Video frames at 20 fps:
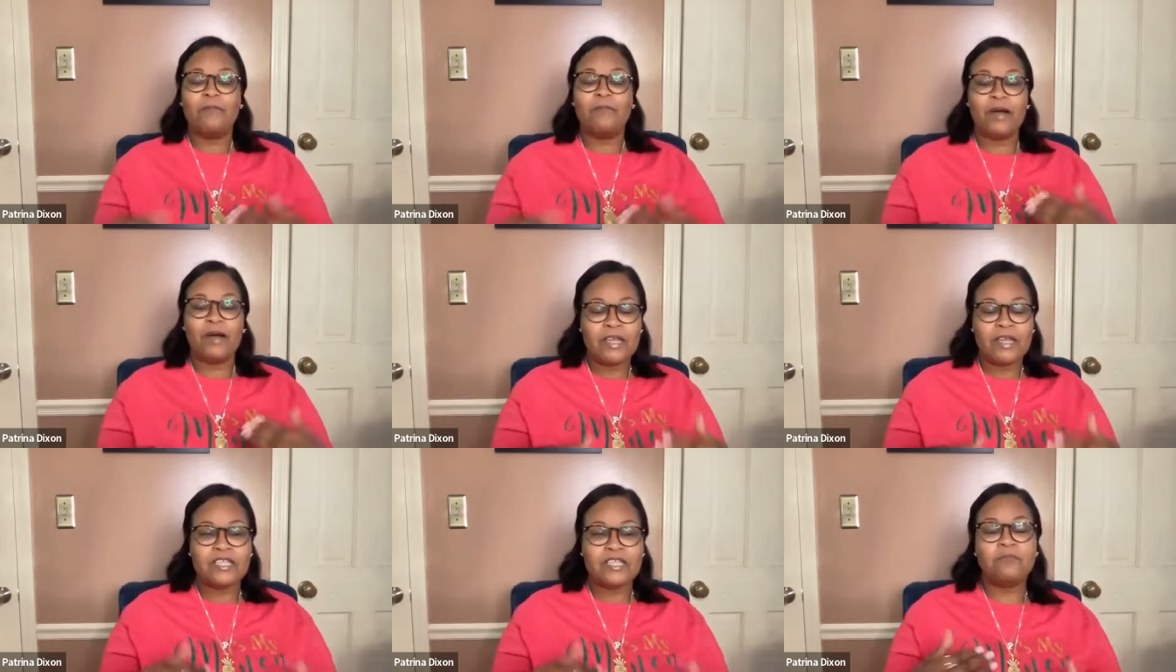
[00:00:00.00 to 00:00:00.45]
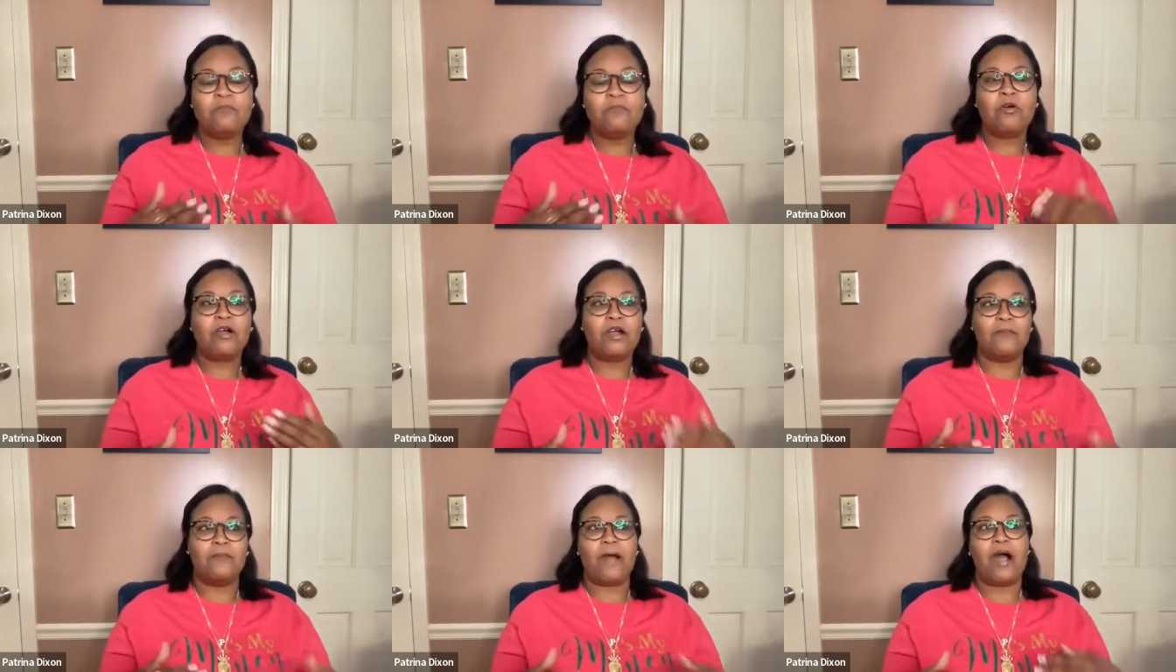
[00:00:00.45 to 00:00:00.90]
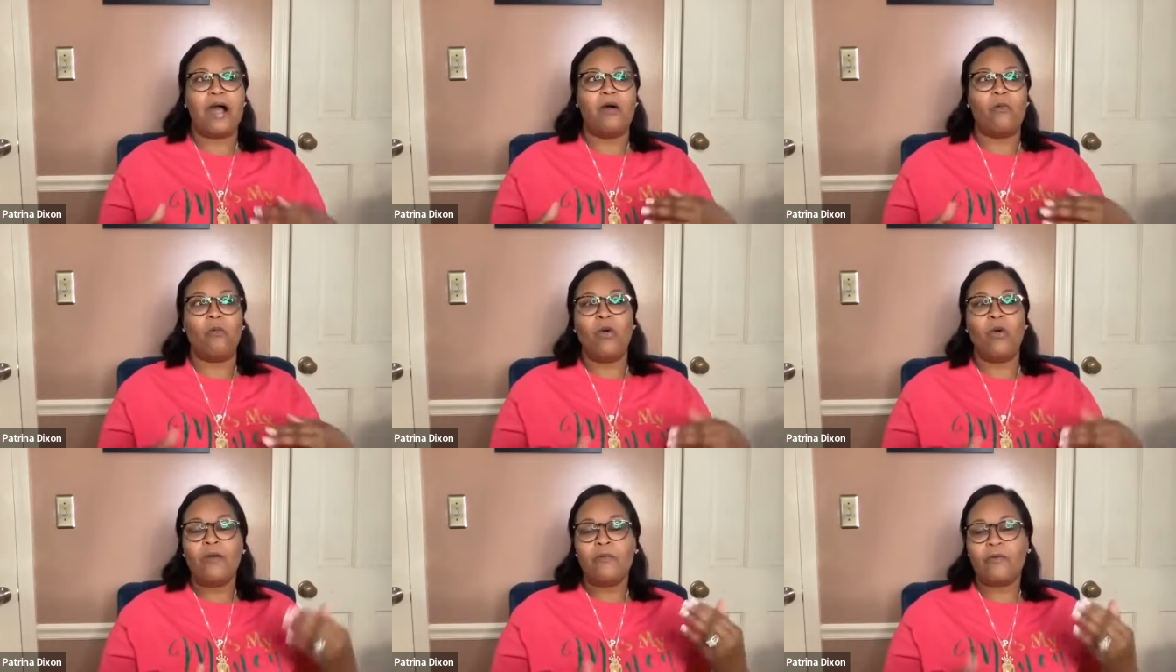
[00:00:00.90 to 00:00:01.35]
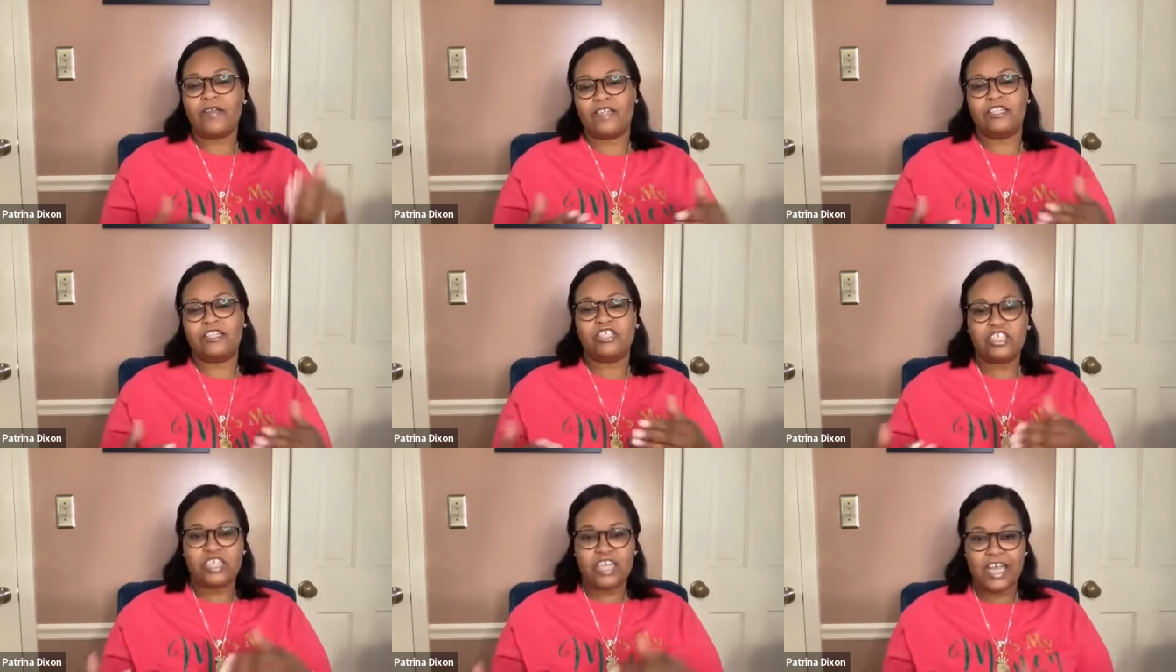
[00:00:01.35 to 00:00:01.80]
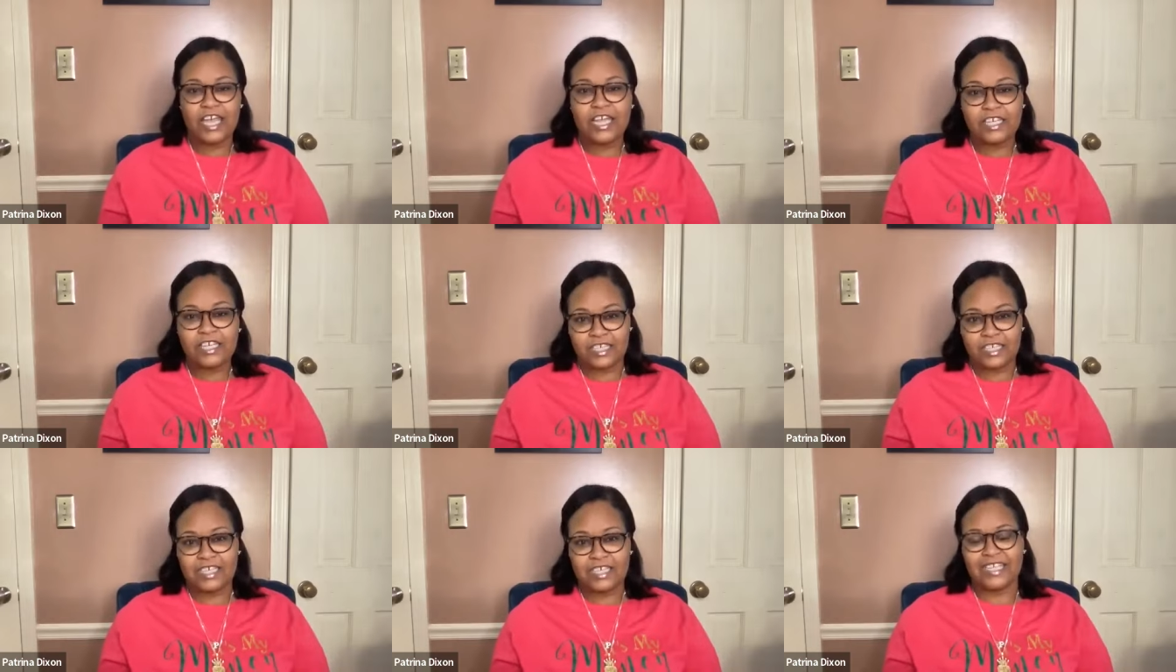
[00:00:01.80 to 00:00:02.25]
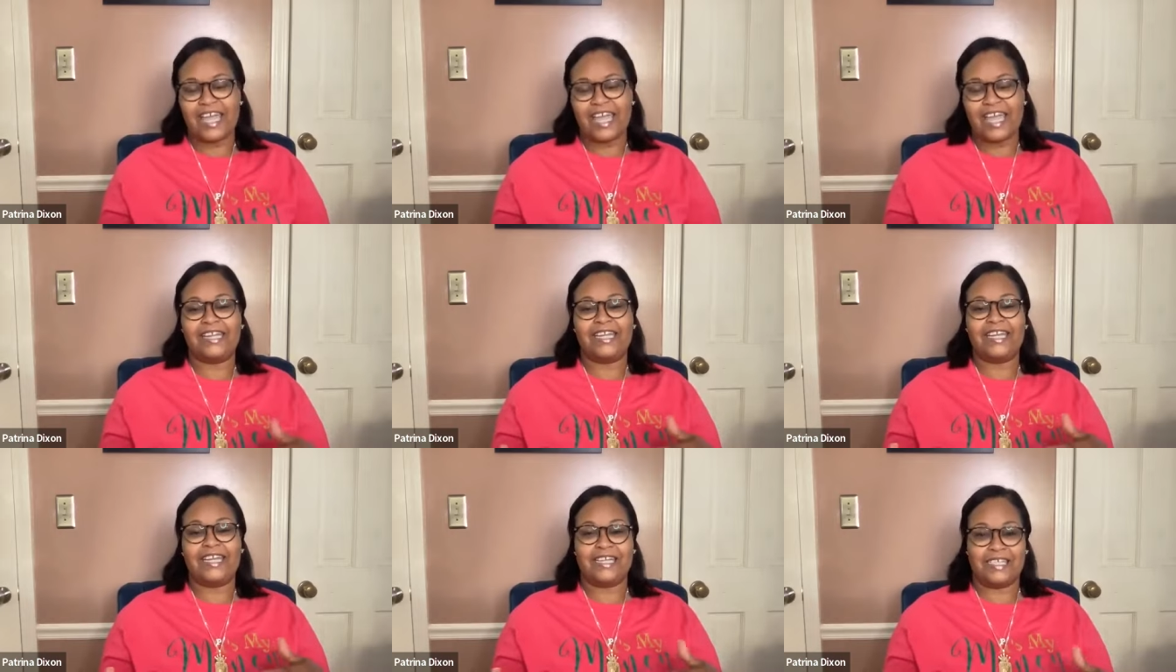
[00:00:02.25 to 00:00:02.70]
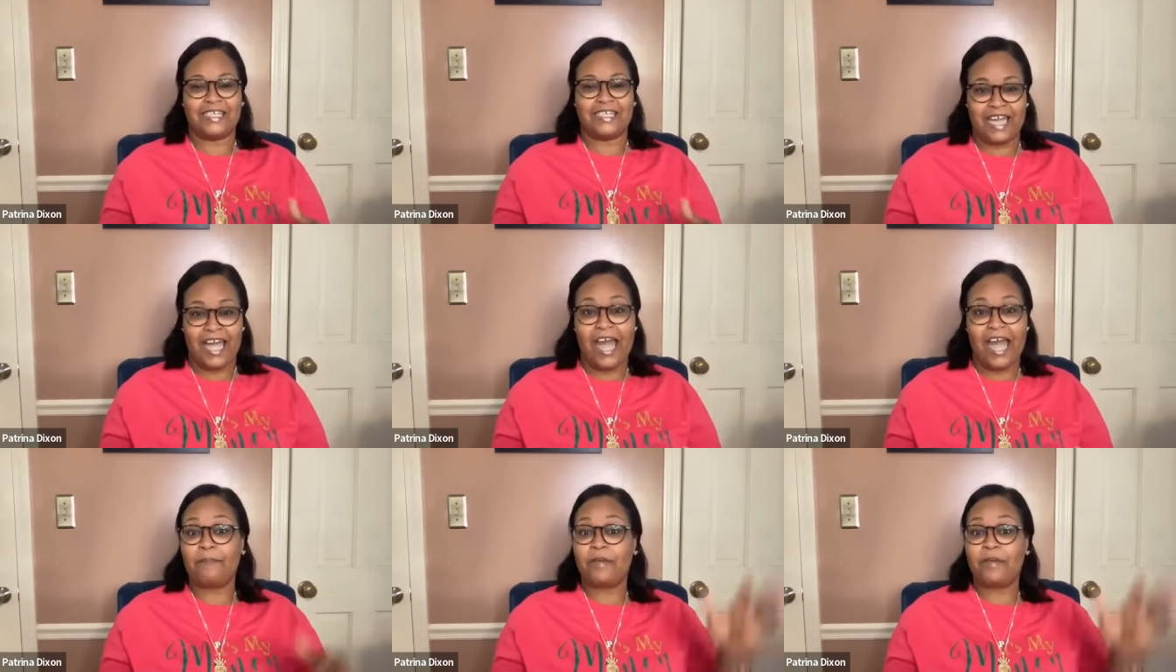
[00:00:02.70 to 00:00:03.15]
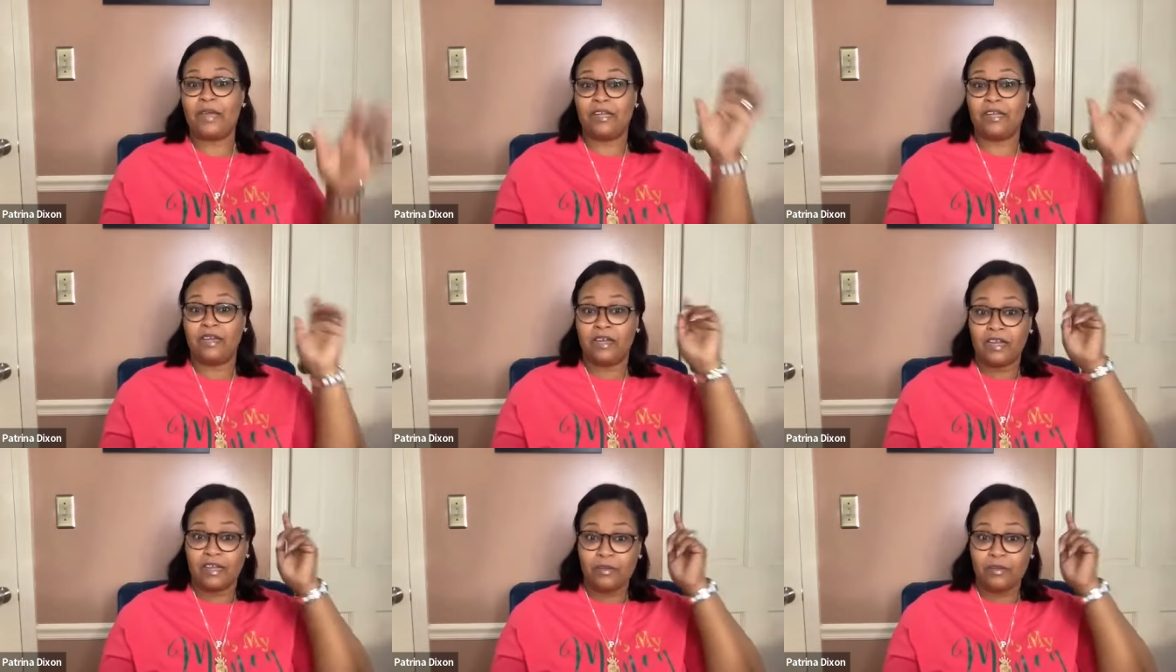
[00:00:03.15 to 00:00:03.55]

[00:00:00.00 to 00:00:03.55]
but it's more about what were the changes that needed to happen